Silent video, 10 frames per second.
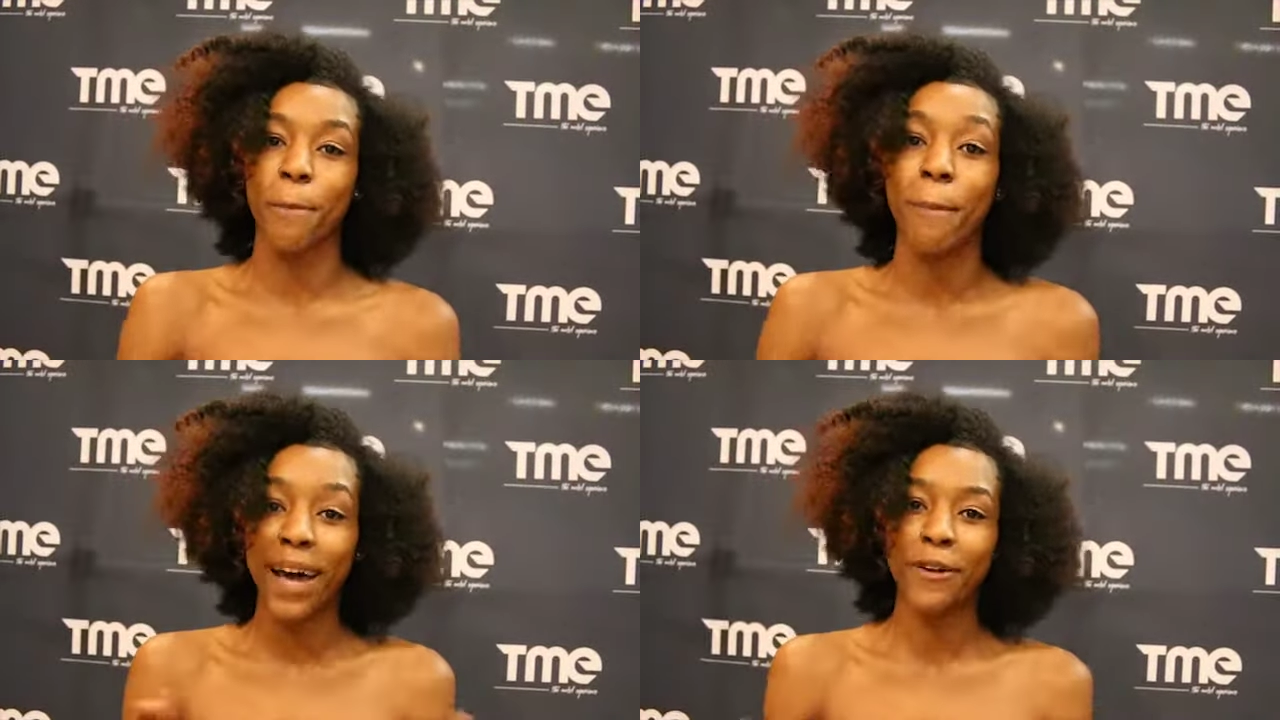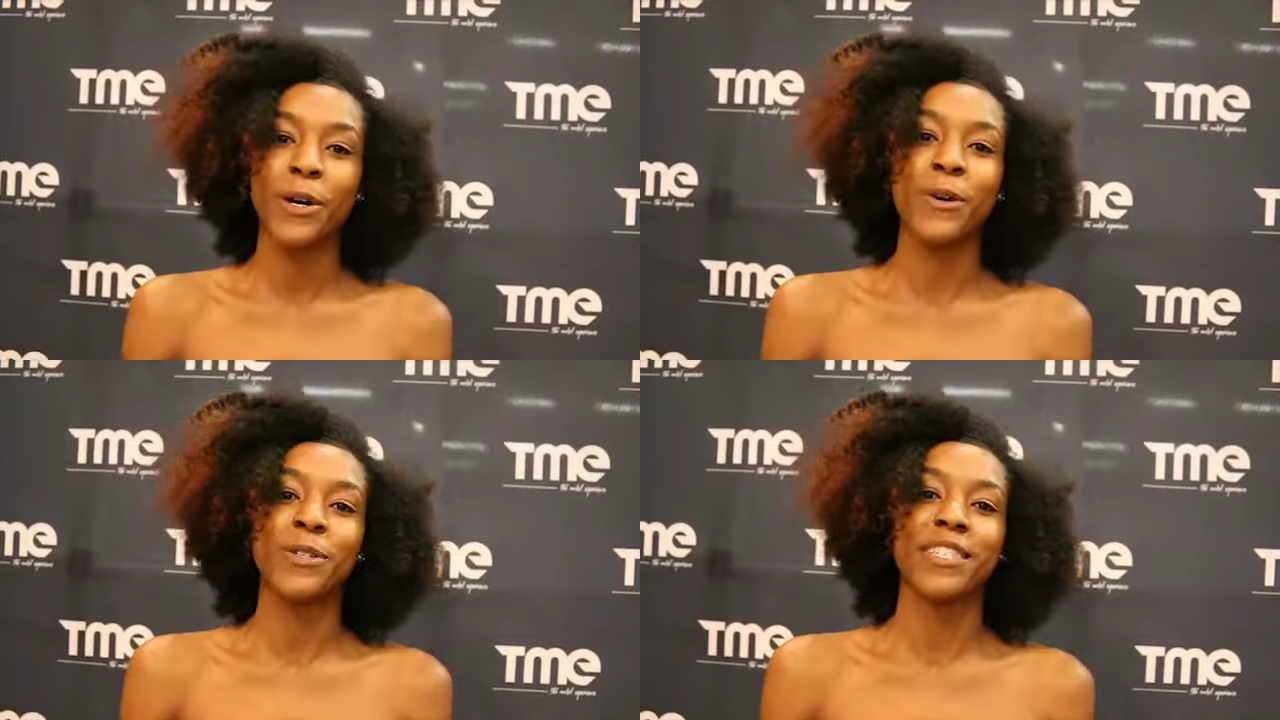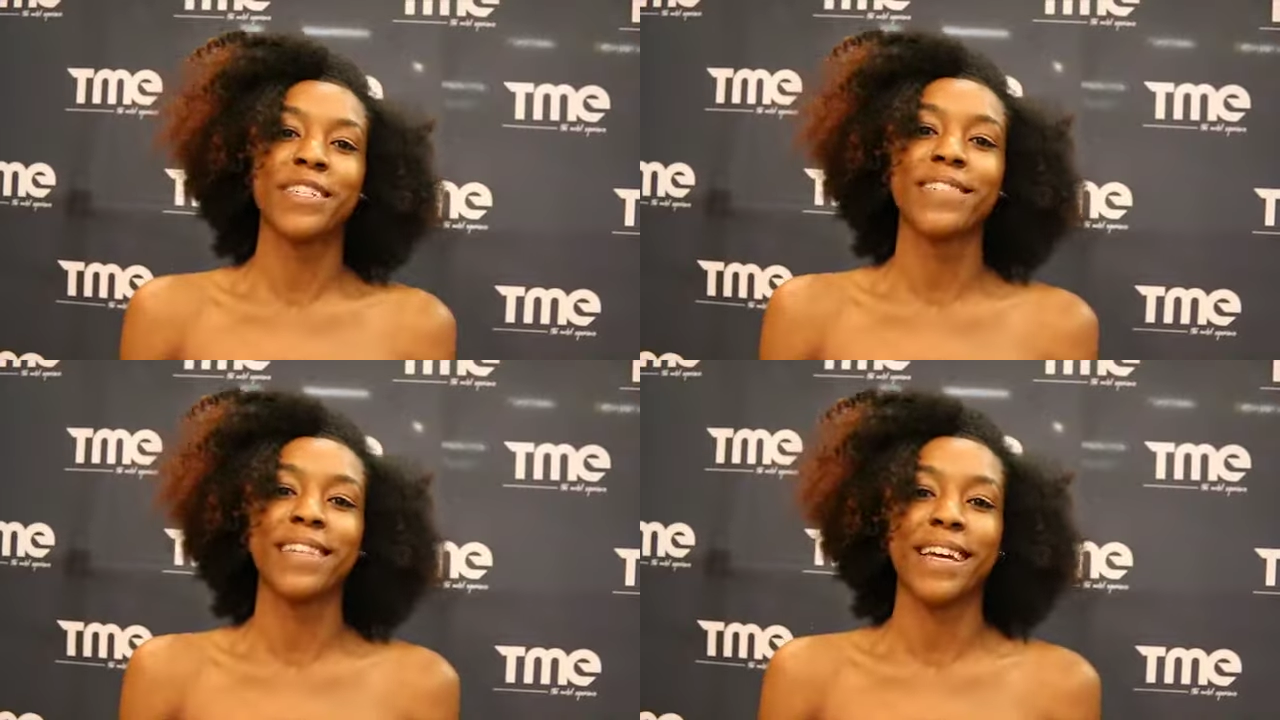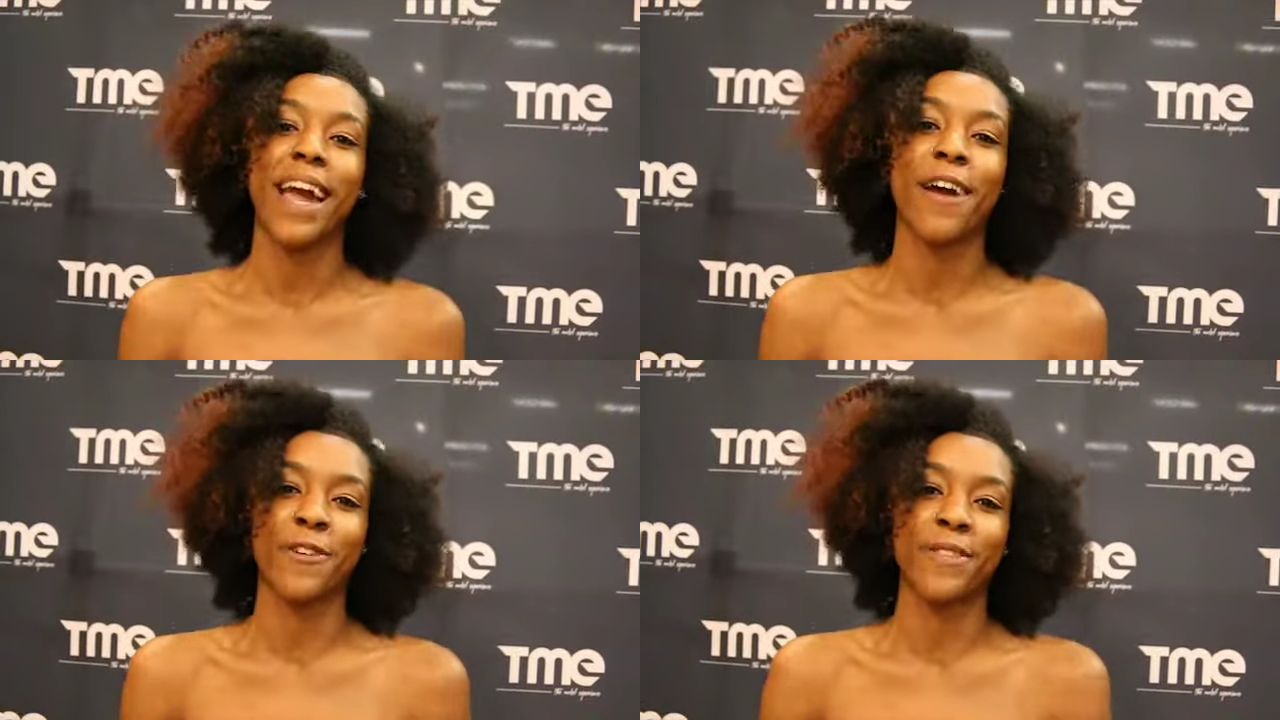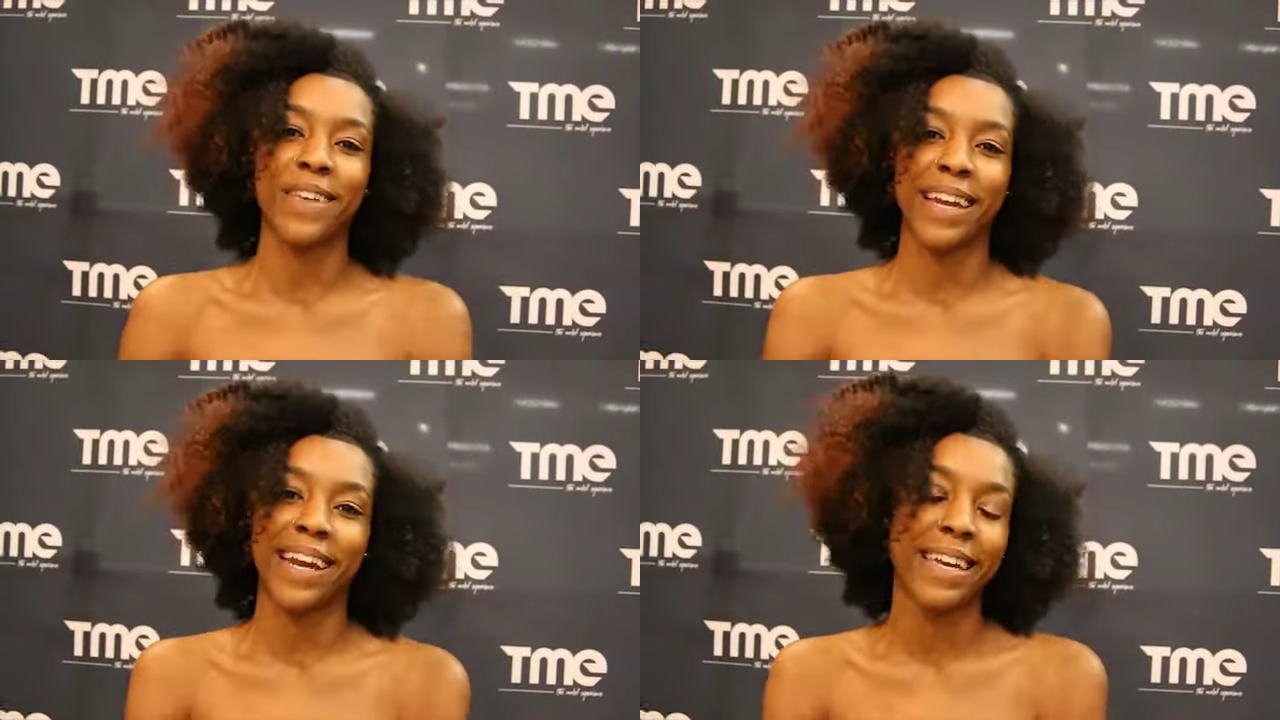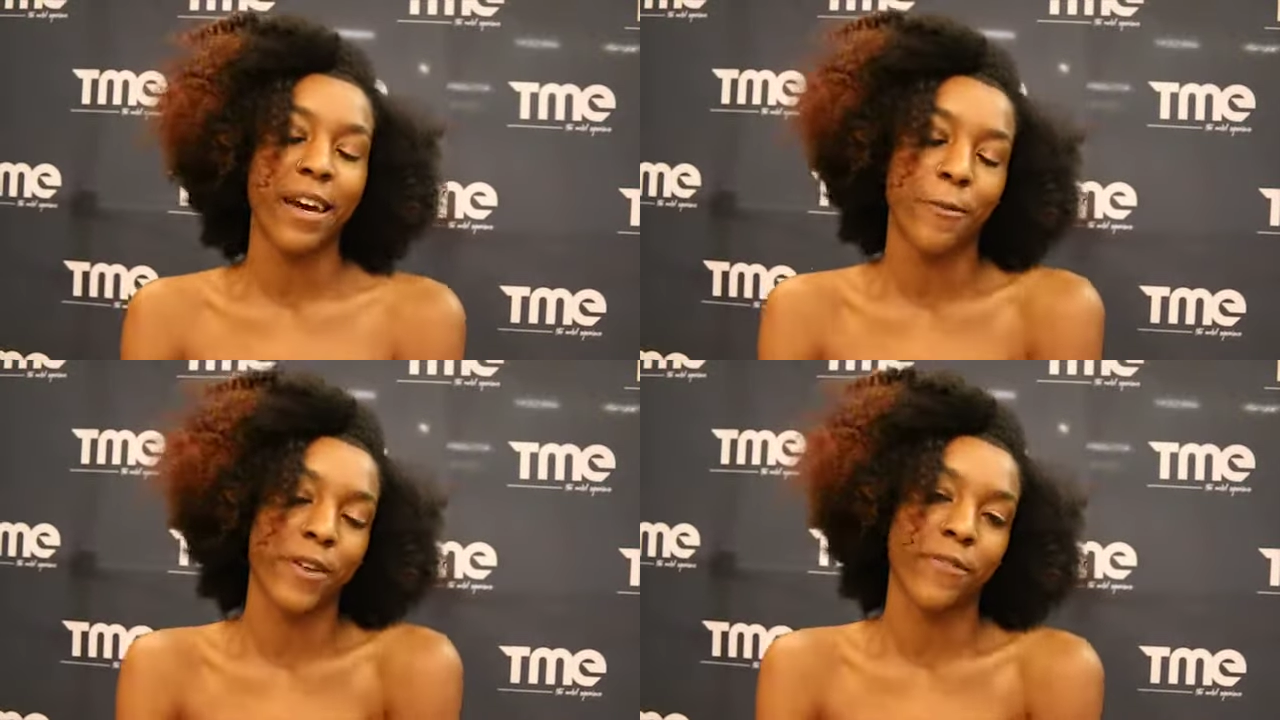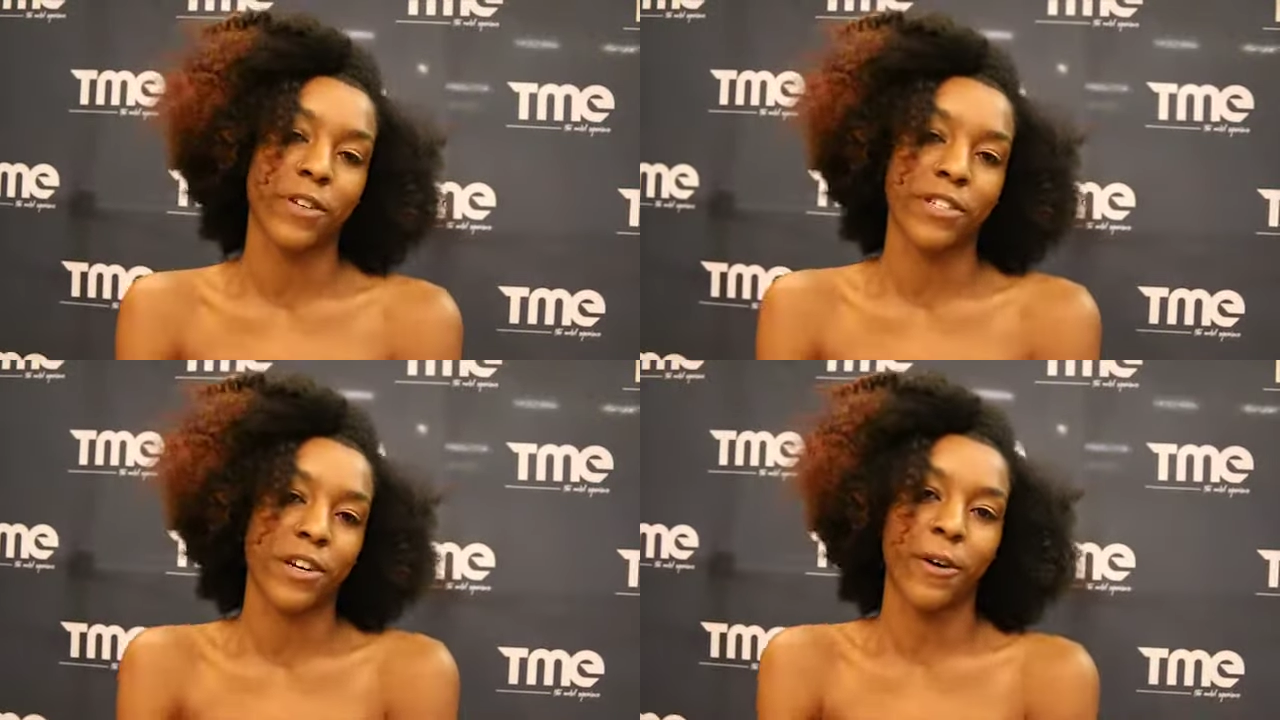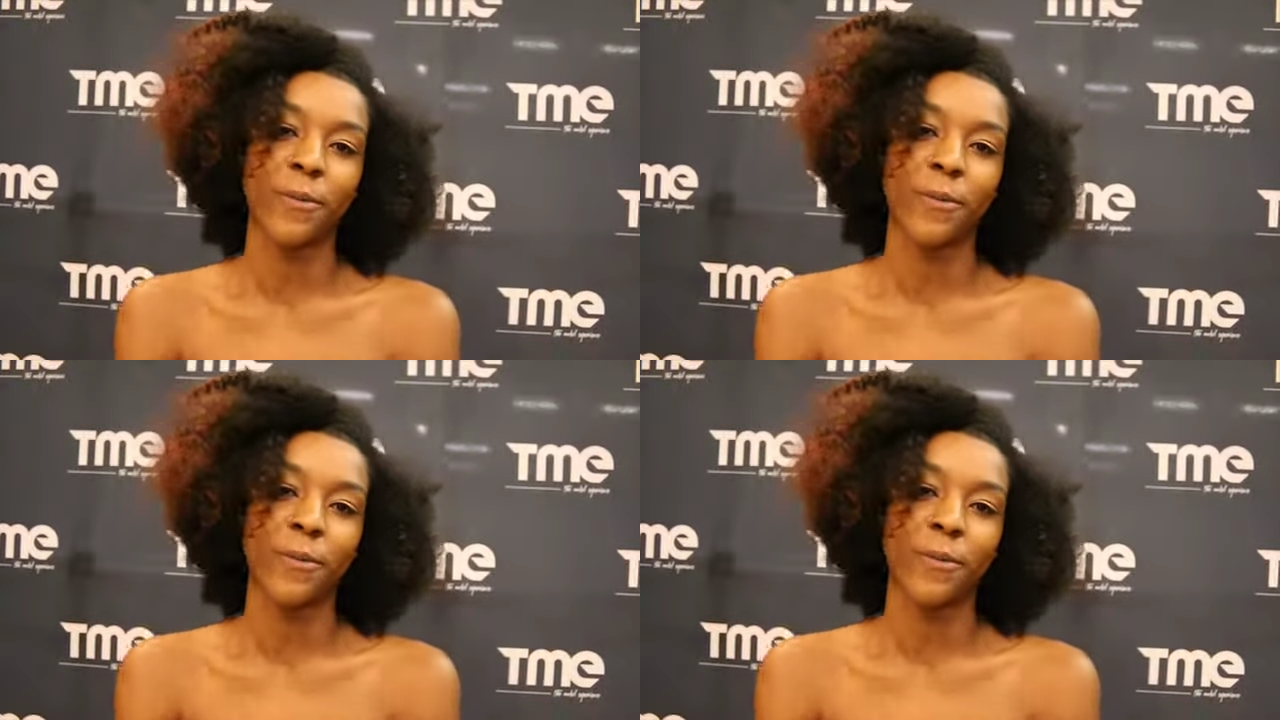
model coaches, and everything, and I can't wait for the show.